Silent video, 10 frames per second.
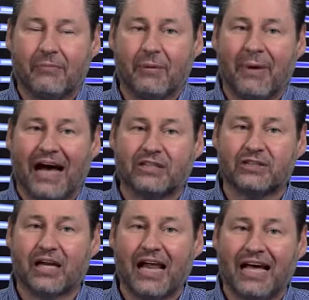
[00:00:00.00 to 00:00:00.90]
been
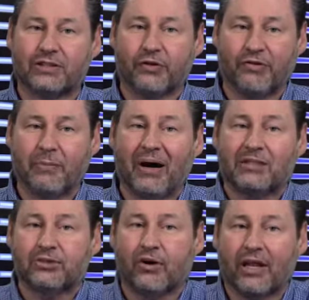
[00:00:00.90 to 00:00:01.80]
patched in the last 3
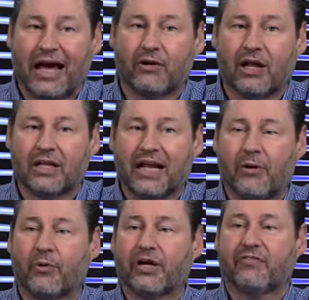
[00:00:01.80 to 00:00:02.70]
months are allowed on the
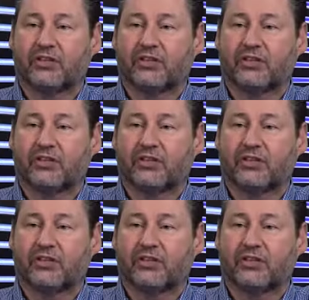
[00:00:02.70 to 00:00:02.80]
network.